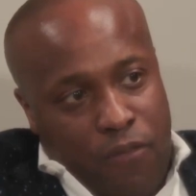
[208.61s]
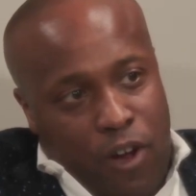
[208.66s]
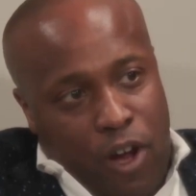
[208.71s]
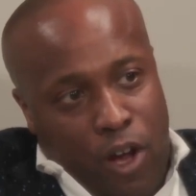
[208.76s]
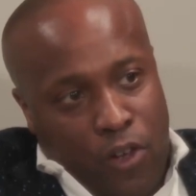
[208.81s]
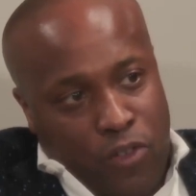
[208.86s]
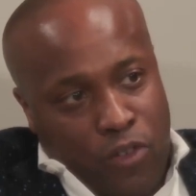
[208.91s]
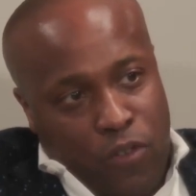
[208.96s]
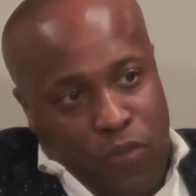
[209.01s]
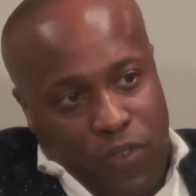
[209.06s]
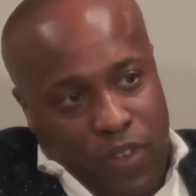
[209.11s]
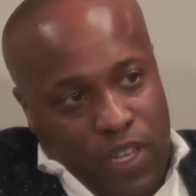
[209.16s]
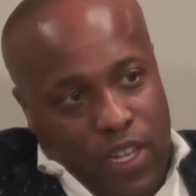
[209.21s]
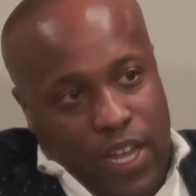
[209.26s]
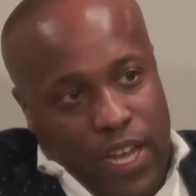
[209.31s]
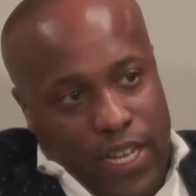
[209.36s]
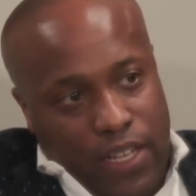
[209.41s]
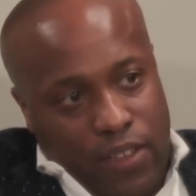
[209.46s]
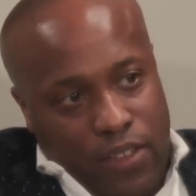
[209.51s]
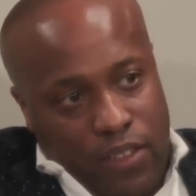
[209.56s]
I also feel
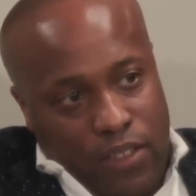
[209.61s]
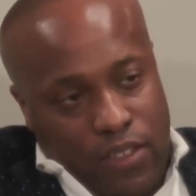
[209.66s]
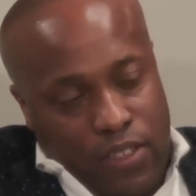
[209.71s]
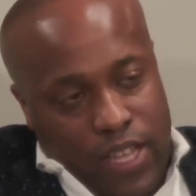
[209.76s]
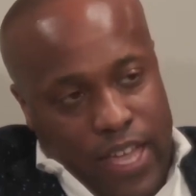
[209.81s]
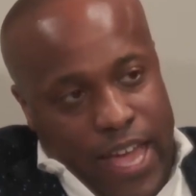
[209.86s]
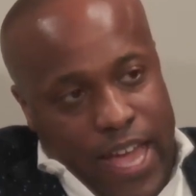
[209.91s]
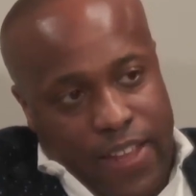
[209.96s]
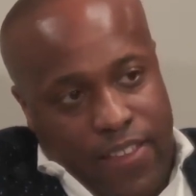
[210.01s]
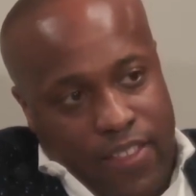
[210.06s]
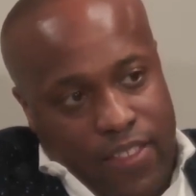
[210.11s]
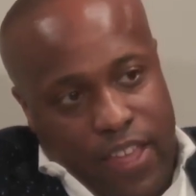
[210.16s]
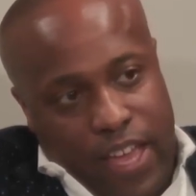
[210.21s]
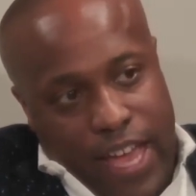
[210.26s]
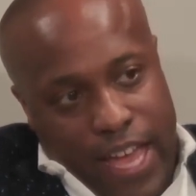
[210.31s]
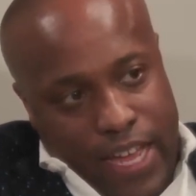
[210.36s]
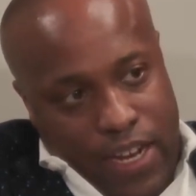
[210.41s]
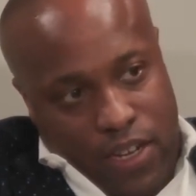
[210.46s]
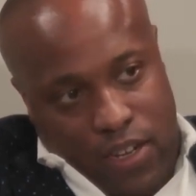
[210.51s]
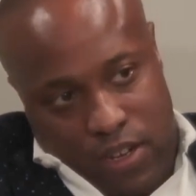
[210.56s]
like, to add to
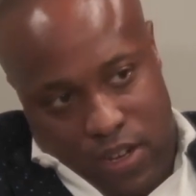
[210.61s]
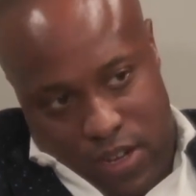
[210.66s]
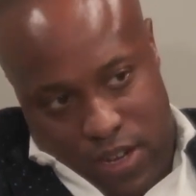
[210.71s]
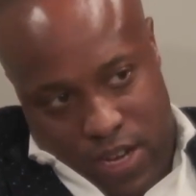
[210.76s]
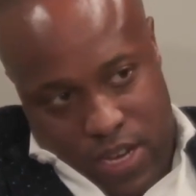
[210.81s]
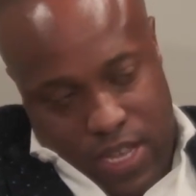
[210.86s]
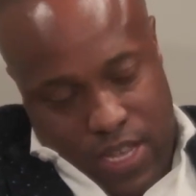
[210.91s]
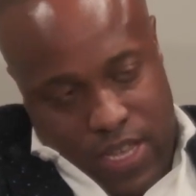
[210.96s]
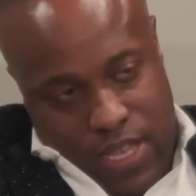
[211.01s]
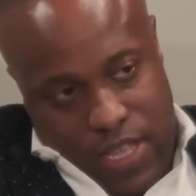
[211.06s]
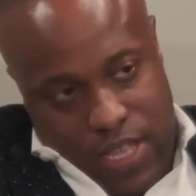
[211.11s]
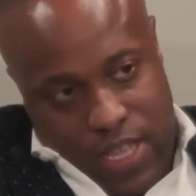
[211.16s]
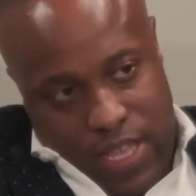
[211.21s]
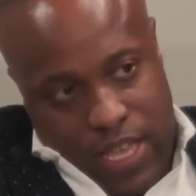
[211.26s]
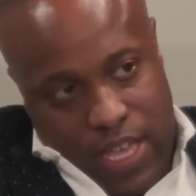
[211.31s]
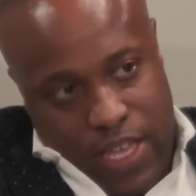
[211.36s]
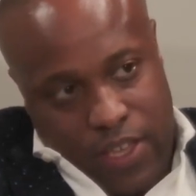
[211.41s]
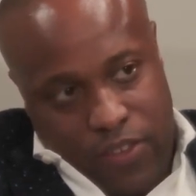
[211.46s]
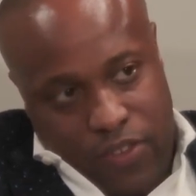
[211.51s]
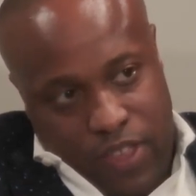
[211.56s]
that,
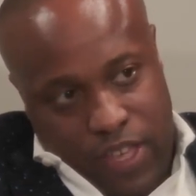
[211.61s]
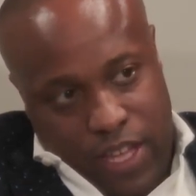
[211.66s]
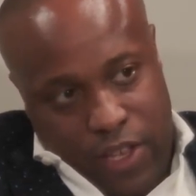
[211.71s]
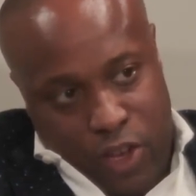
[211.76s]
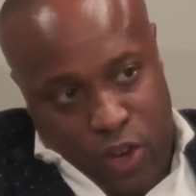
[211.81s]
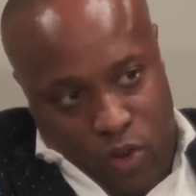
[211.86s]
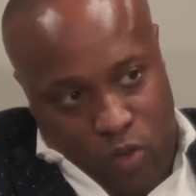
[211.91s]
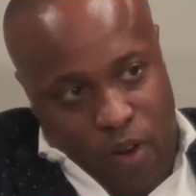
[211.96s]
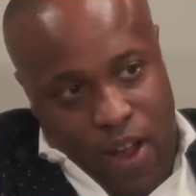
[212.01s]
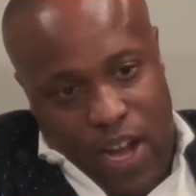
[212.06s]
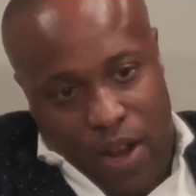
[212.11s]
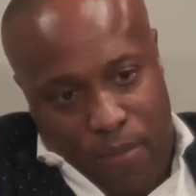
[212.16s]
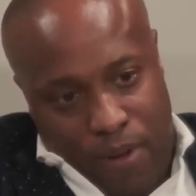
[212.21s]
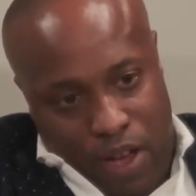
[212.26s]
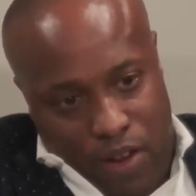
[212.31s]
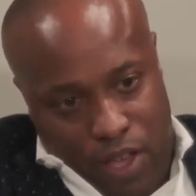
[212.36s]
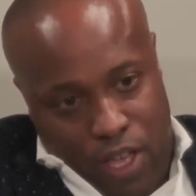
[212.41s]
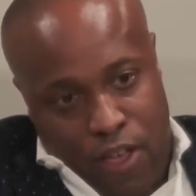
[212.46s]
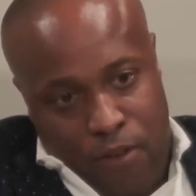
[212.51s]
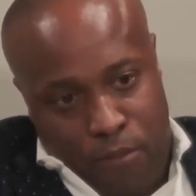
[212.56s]
is that you're right
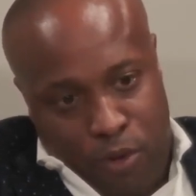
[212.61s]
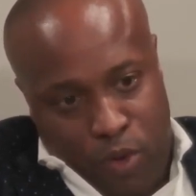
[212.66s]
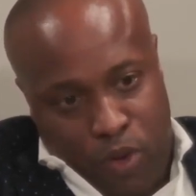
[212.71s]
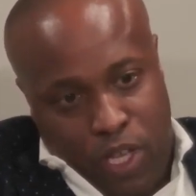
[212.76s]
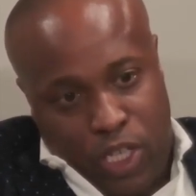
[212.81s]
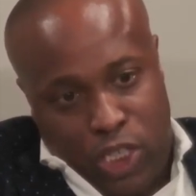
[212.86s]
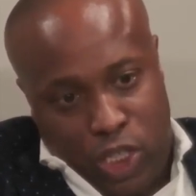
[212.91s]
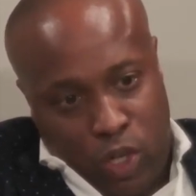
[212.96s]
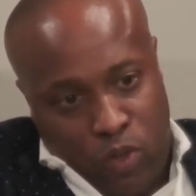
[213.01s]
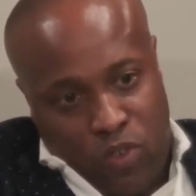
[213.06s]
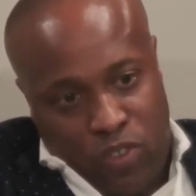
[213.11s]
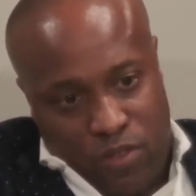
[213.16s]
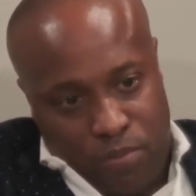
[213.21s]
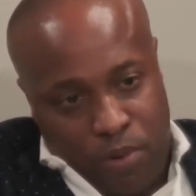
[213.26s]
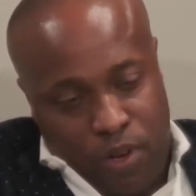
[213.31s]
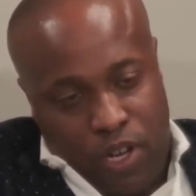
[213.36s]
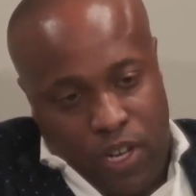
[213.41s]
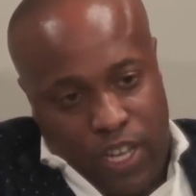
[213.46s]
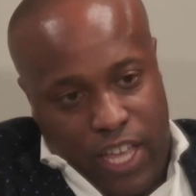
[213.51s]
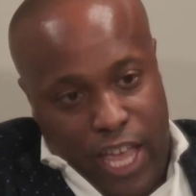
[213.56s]
about him doing a children's
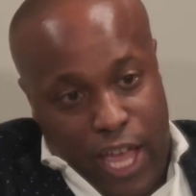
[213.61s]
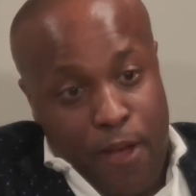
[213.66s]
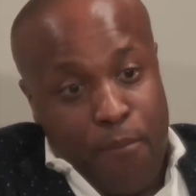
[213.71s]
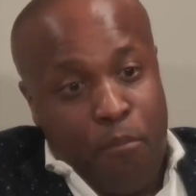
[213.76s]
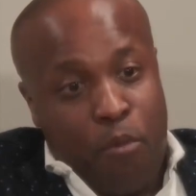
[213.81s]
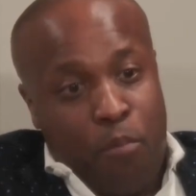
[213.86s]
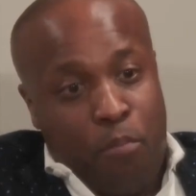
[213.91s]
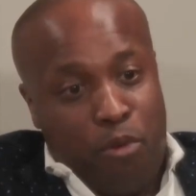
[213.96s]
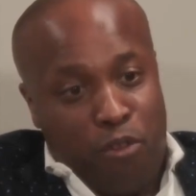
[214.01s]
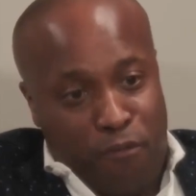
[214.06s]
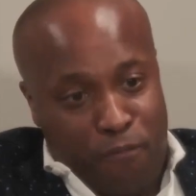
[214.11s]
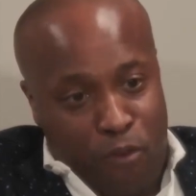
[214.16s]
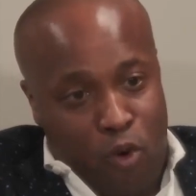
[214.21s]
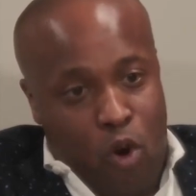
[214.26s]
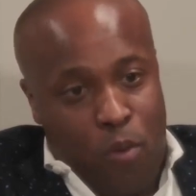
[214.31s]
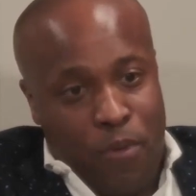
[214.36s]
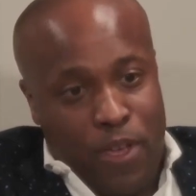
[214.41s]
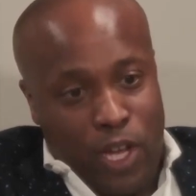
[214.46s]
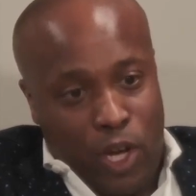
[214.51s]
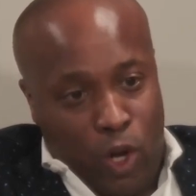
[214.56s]
book, him
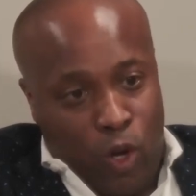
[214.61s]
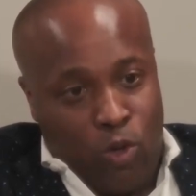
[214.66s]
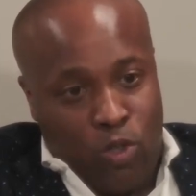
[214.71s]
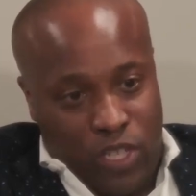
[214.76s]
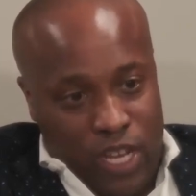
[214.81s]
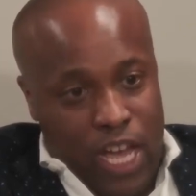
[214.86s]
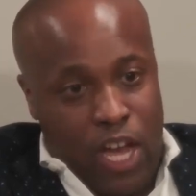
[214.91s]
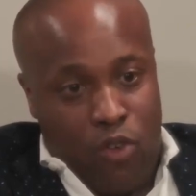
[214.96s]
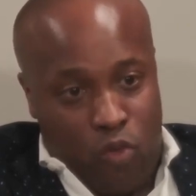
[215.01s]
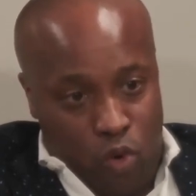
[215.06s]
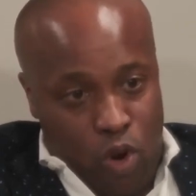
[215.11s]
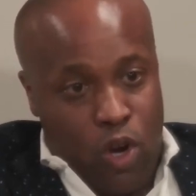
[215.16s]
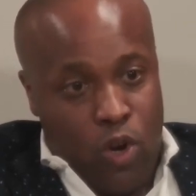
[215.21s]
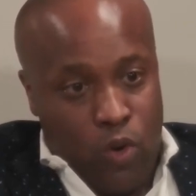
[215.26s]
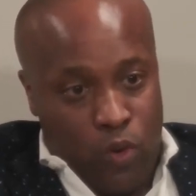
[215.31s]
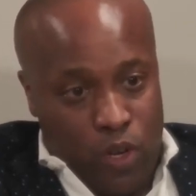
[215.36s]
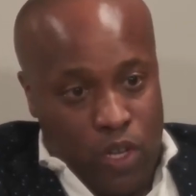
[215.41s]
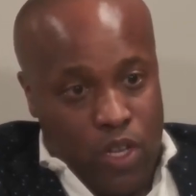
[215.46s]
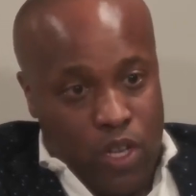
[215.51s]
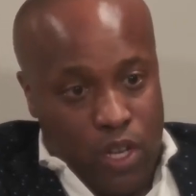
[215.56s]
performing Old Town
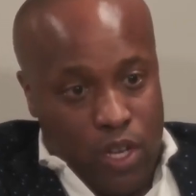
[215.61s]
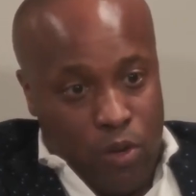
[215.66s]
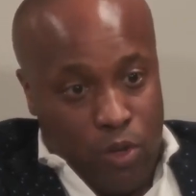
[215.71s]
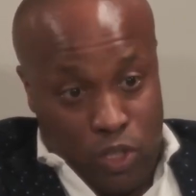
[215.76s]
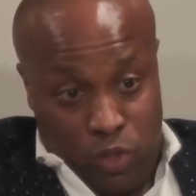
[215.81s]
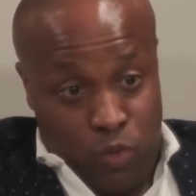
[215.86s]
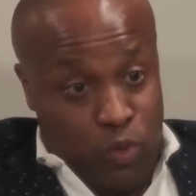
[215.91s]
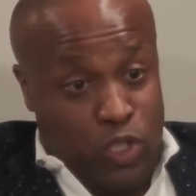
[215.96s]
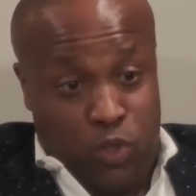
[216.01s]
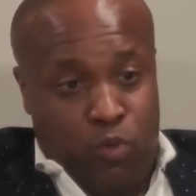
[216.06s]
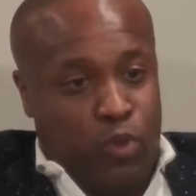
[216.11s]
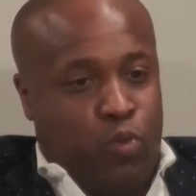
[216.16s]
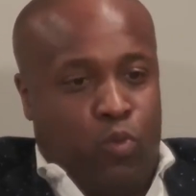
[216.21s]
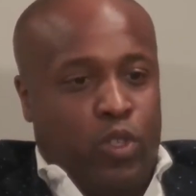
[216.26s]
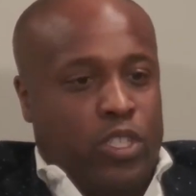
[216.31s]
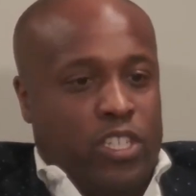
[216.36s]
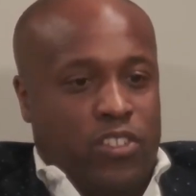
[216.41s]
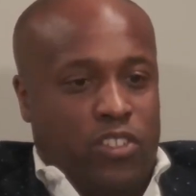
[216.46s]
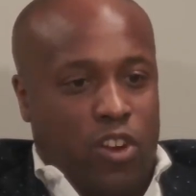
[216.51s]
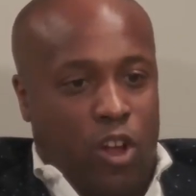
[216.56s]
Road,
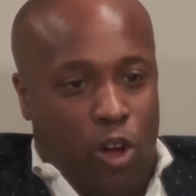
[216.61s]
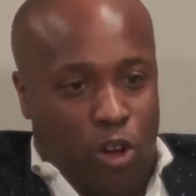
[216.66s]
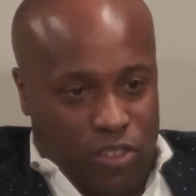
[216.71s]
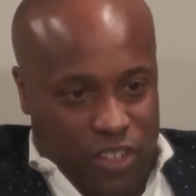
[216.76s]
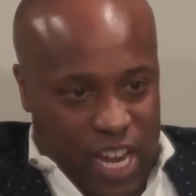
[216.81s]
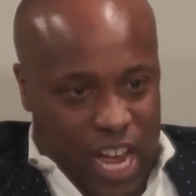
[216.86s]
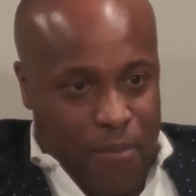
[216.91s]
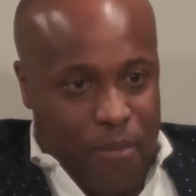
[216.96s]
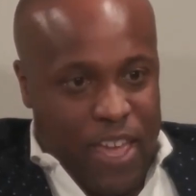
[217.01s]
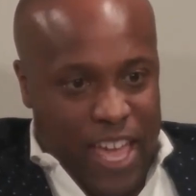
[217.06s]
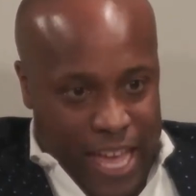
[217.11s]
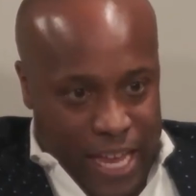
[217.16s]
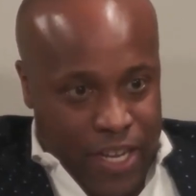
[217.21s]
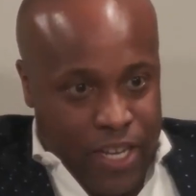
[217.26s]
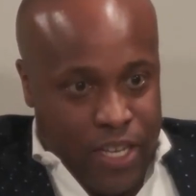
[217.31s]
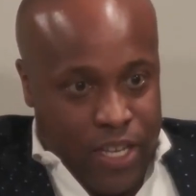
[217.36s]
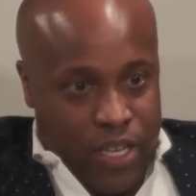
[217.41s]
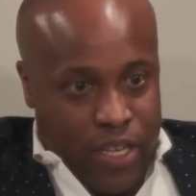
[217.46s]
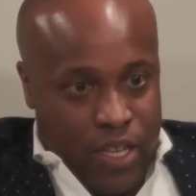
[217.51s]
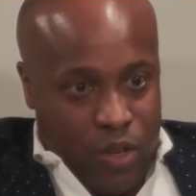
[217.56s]
which is an all-time
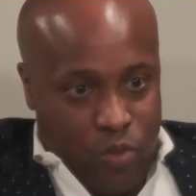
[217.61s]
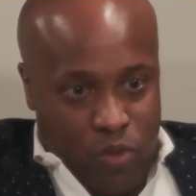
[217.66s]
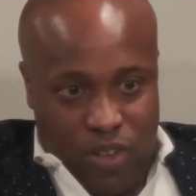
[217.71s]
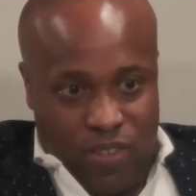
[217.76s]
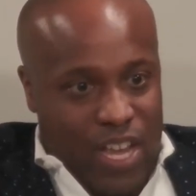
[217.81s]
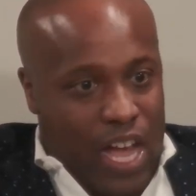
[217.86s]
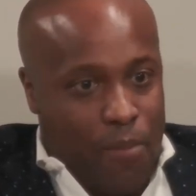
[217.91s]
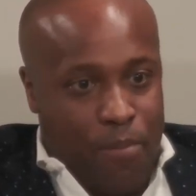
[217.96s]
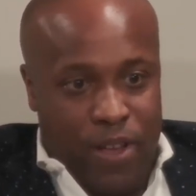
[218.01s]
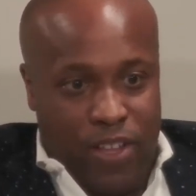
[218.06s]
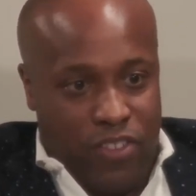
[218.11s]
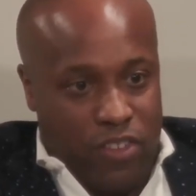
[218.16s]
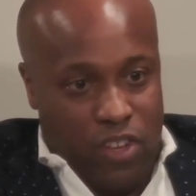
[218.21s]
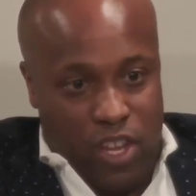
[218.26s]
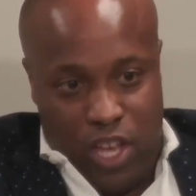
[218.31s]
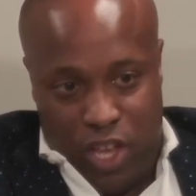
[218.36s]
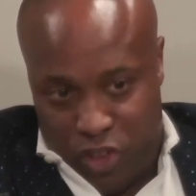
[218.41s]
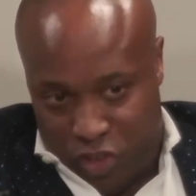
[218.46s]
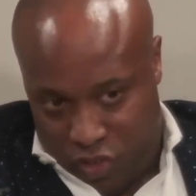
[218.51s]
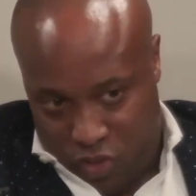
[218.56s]
hit, one of the top hits in
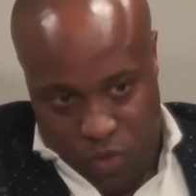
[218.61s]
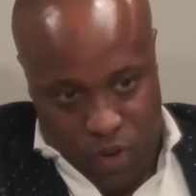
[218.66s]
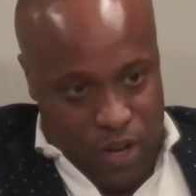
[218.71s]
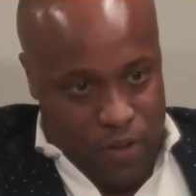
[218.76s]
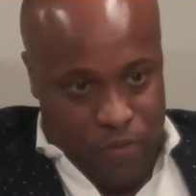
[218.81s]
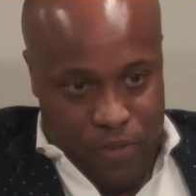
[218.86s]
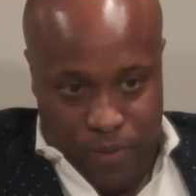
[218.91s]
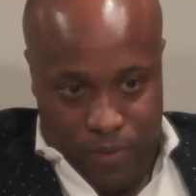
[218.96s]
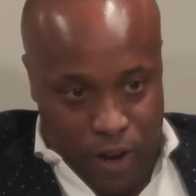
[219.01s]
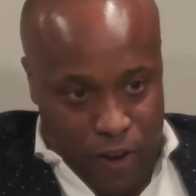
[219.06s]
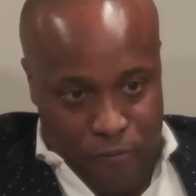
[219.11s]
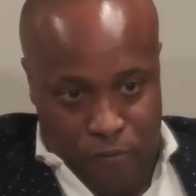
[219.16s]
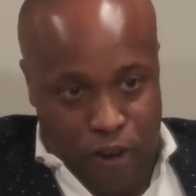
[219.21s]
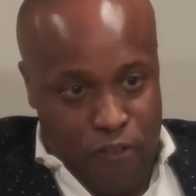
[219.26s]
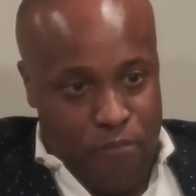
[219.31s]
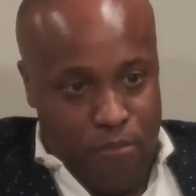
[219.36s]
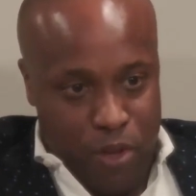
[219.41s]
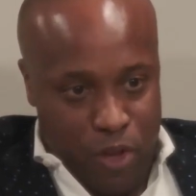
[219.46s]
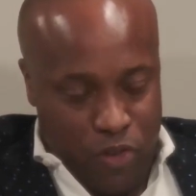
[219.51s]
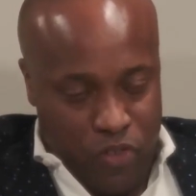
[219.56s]
the history
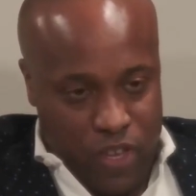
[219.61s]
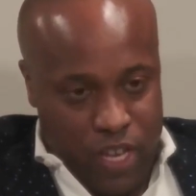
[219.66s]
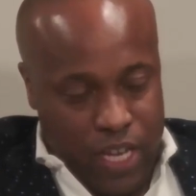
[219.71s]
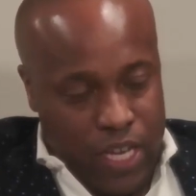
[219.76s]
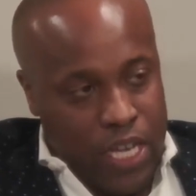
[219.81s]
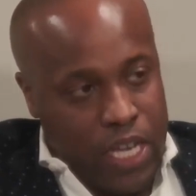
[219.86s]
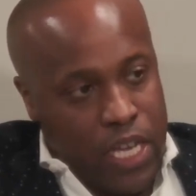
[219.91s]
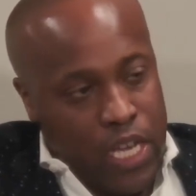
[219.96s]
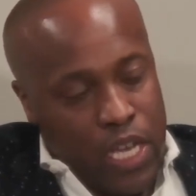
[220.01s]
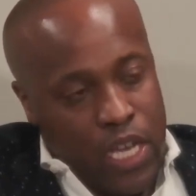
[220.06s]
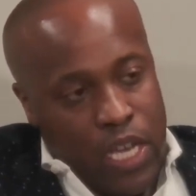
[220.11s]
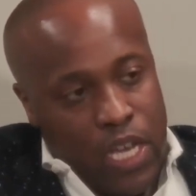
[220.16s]
of music,